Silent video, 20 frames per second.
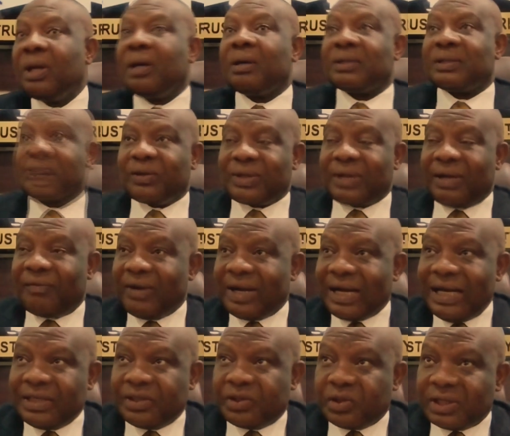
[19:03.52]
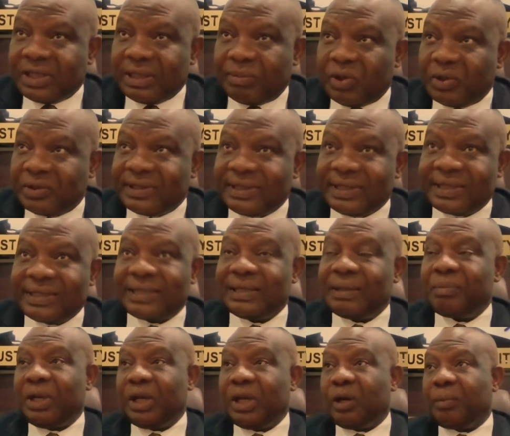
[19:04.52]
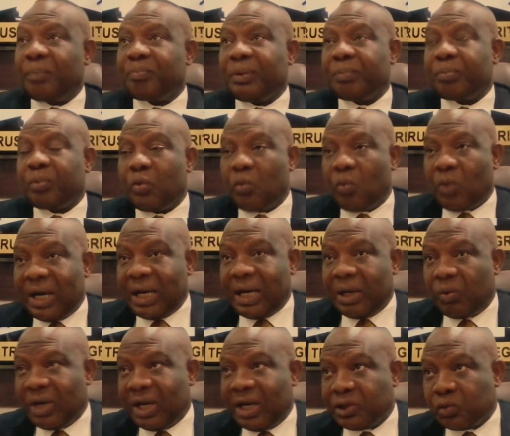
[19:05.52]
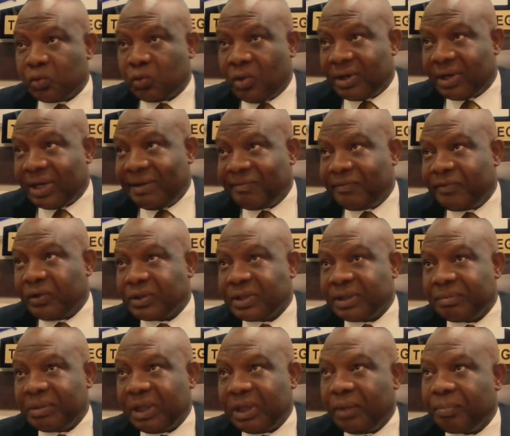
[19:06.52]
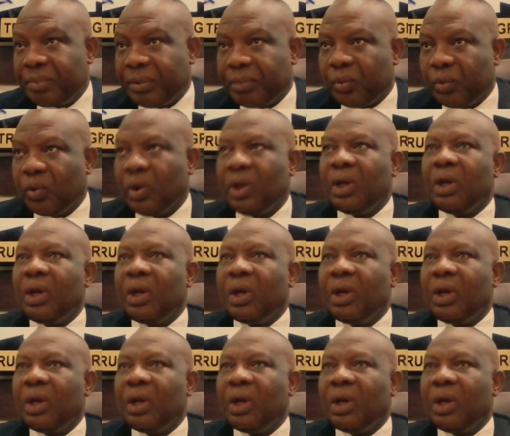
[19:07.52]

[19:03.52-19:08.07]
South Africa is just about 60 million people, while we are 240 million people.